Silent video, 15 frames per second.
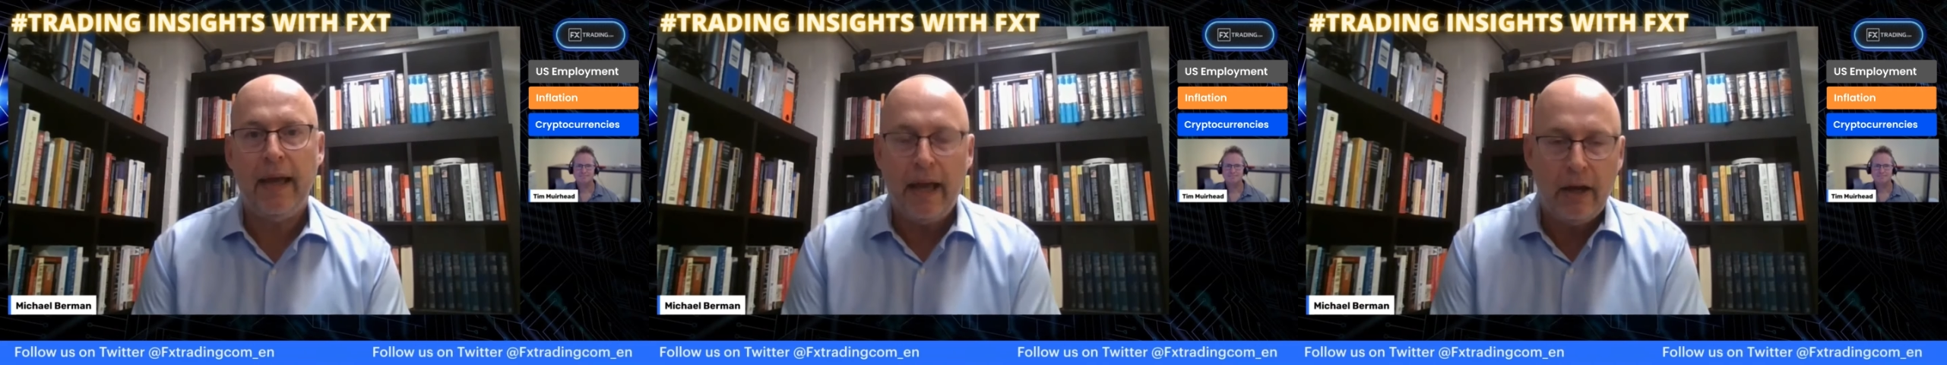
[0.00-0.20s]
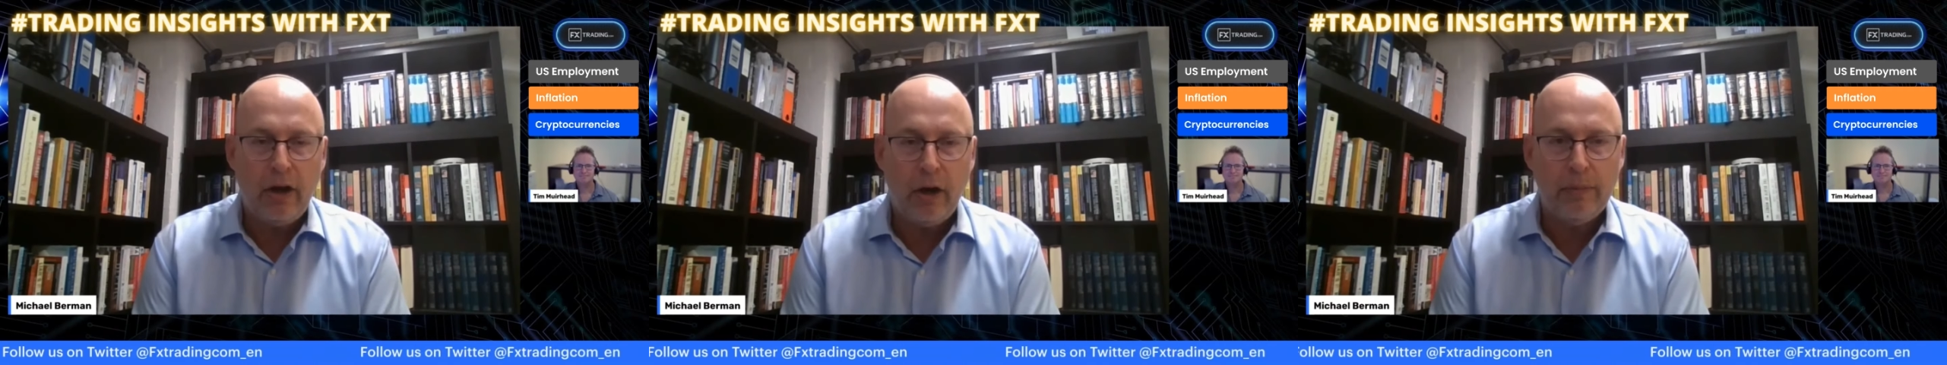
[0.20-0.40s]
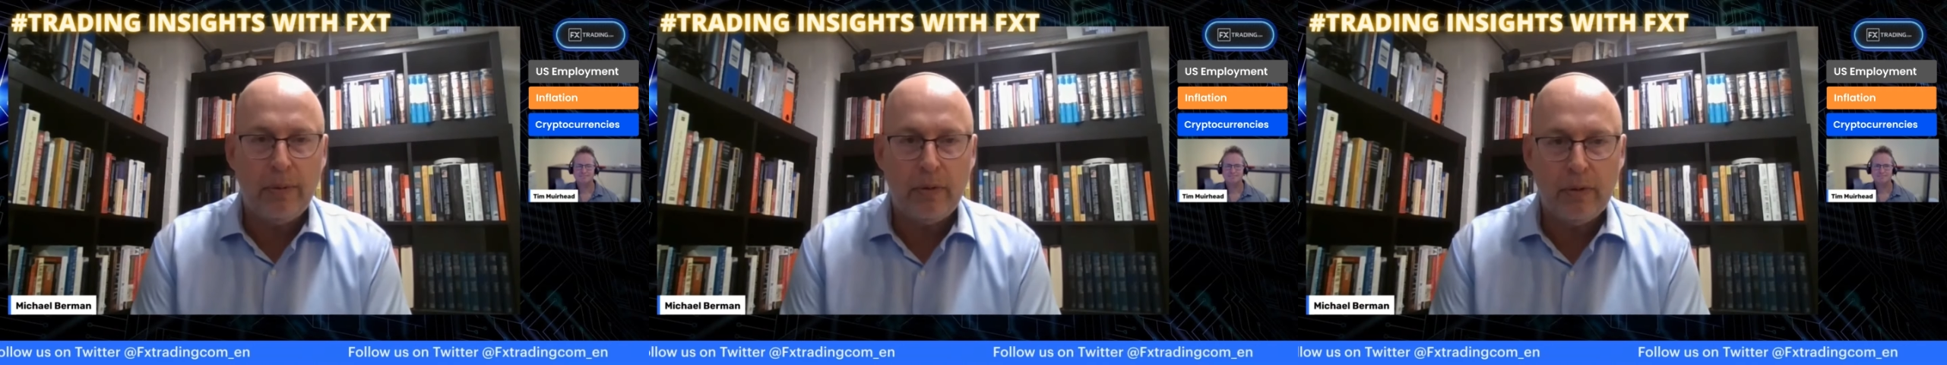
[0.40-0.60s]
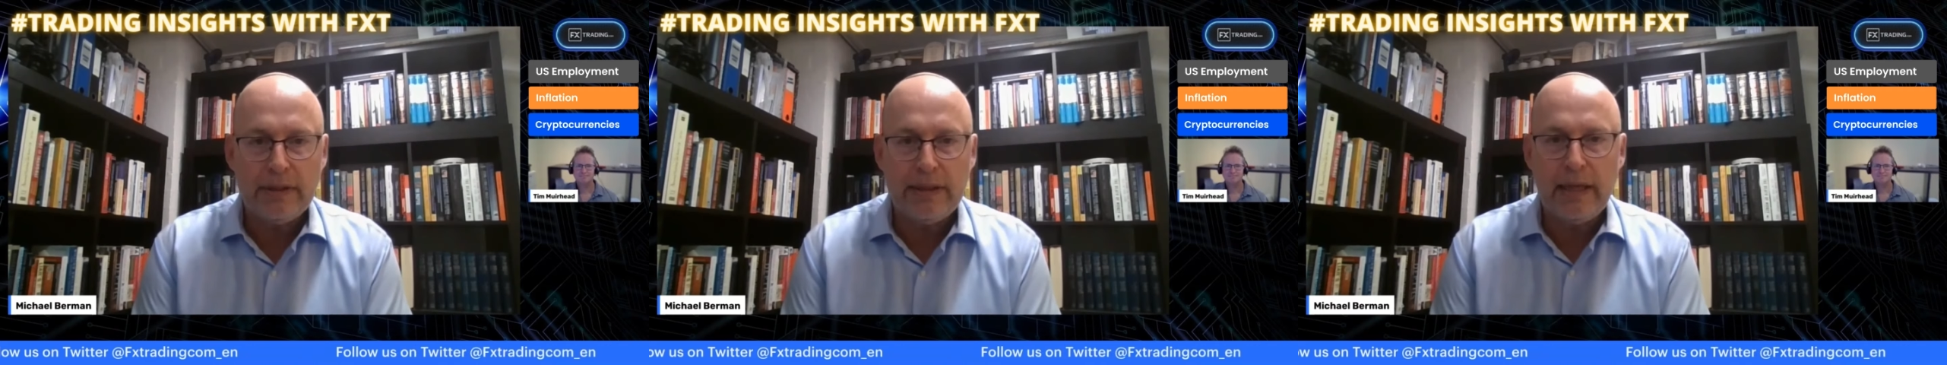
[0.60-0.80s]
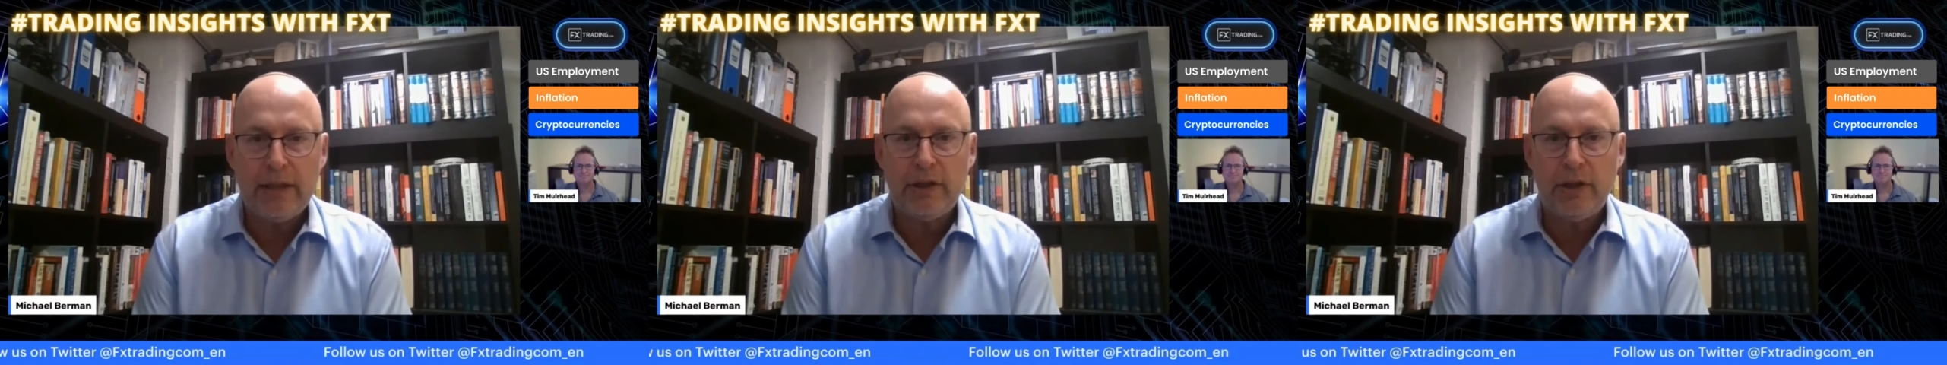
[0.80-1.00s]
a global
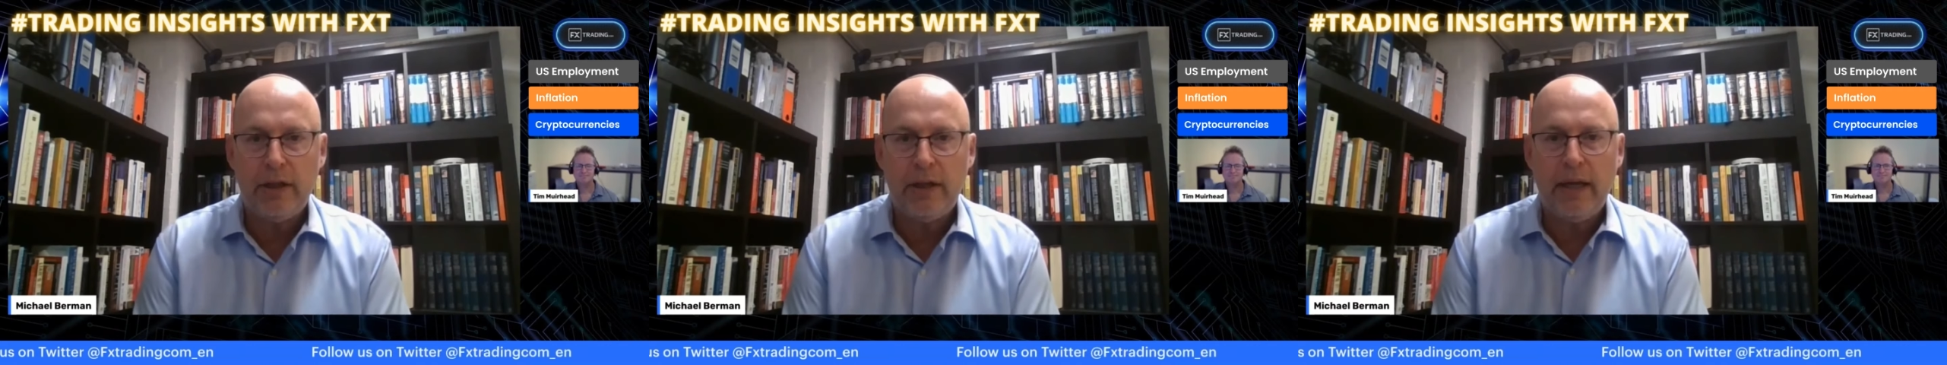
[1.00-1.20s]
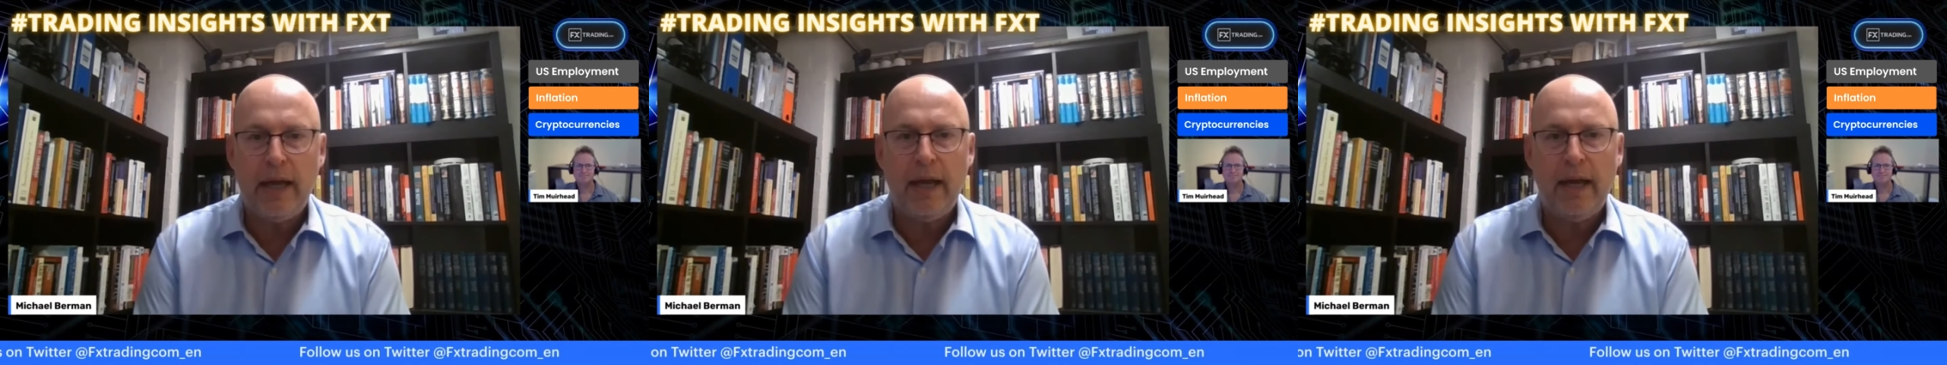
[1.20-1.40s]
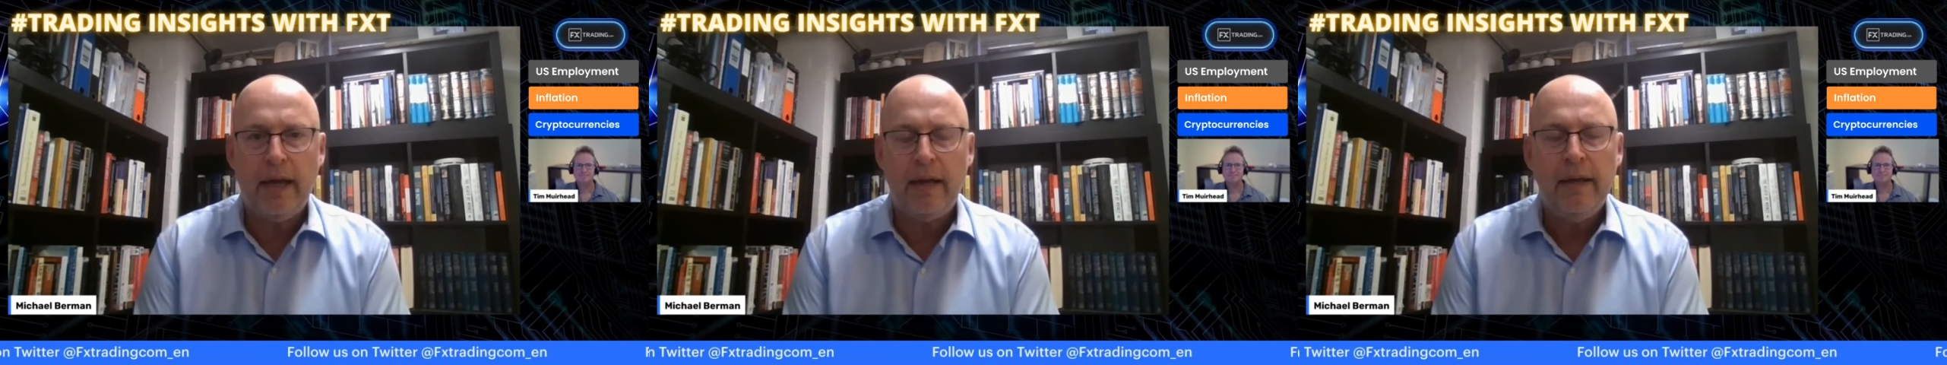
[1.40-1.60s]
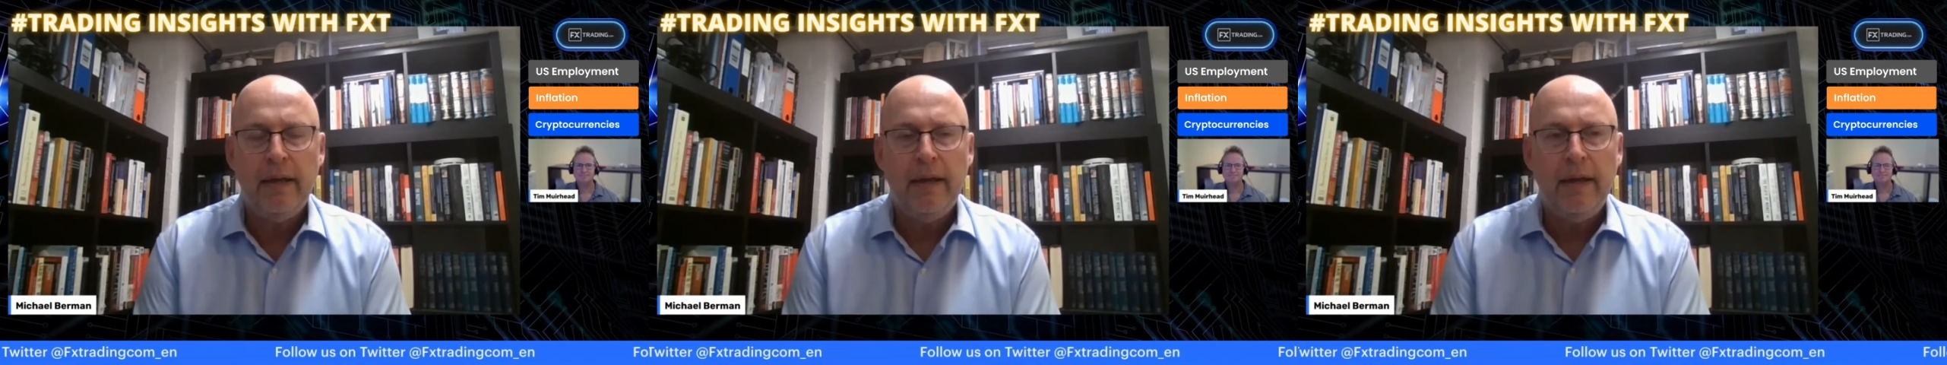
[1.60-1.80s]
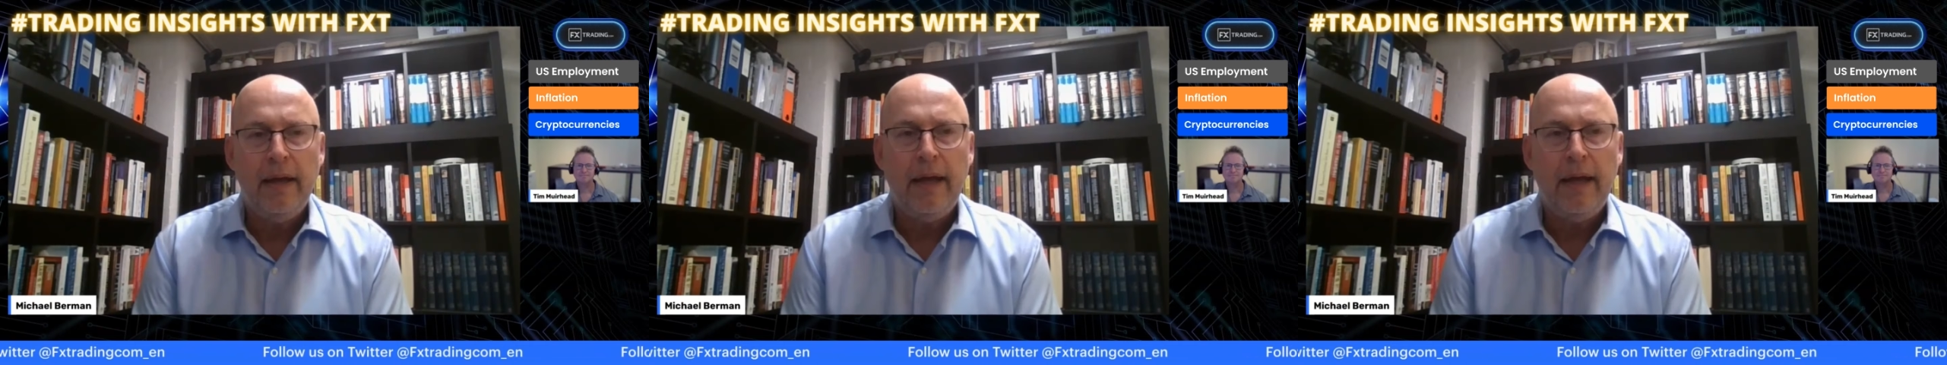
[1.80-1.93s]
recession. Uh,